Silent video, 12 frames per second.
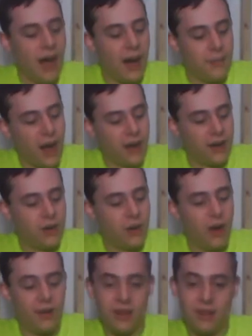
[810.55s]
I'm not going to
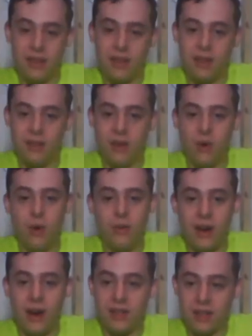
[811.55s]
go
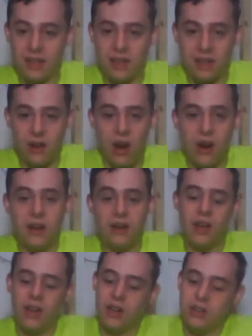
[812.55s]
over everything in the card.
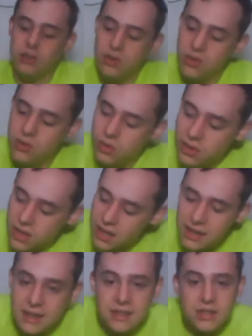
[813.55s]
You do
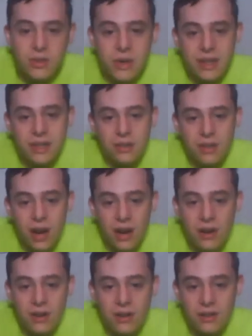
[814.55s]
get these green
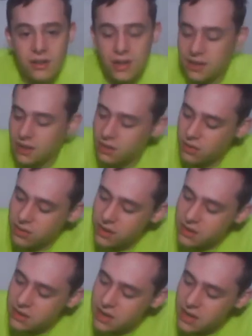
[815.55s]
little
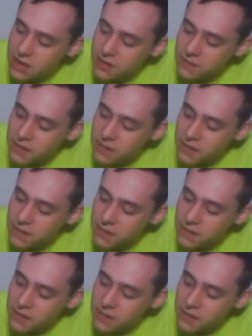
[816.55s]
things here.